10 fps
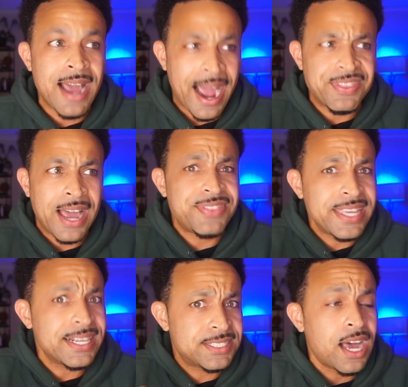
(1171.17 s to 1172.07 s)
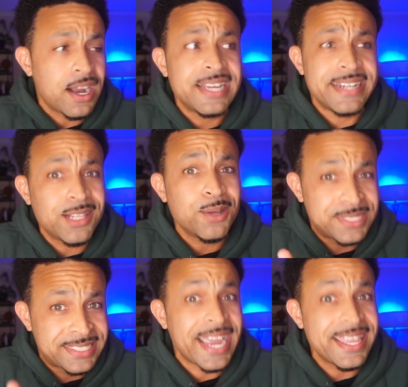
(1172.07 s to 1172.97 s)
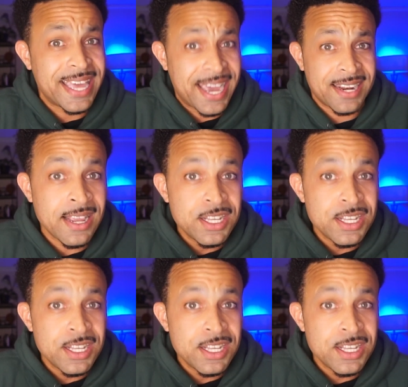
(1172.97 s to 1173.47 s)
I think I saw Canelo say that.